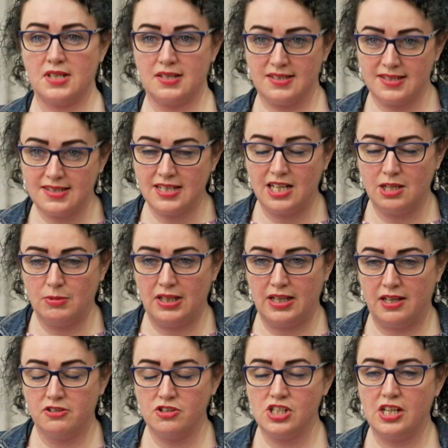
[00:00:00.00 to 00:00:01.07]
on sustainable
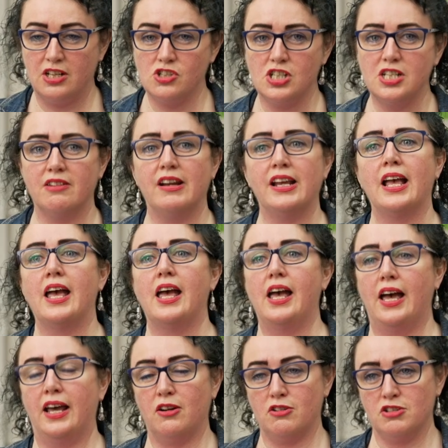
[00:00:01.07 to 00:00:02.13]
energy engineering
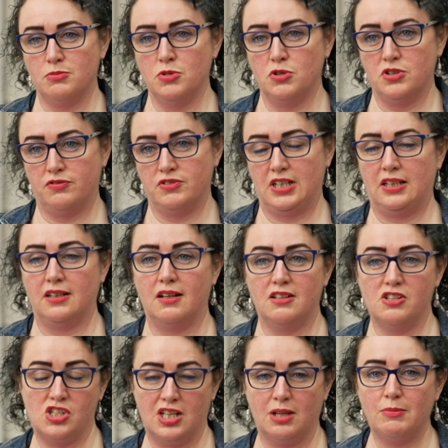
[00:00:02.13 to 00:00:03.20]
and automotive
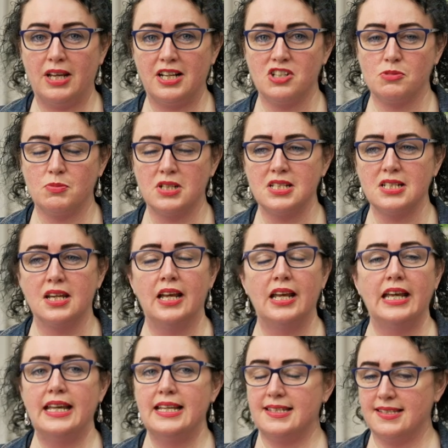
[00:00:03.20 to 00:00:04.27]
technology and management.
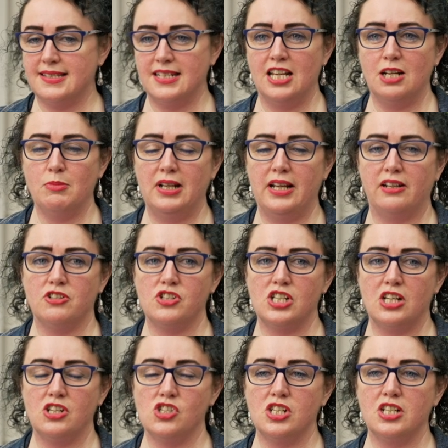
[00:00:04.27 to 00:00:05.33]
In sustainable
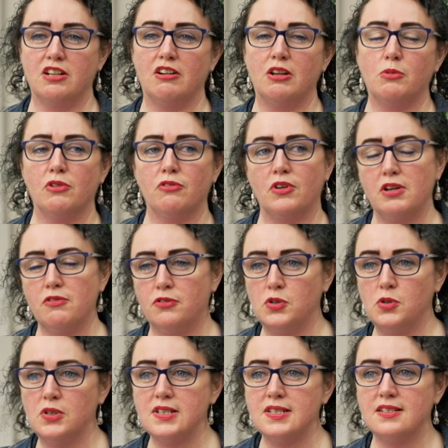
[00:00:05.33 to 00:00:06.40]
energy engineering, we're very
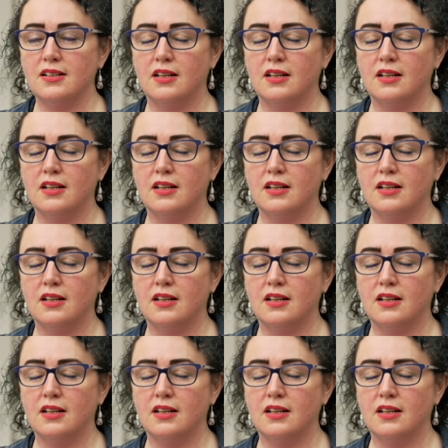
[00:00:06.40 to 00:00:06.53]
focused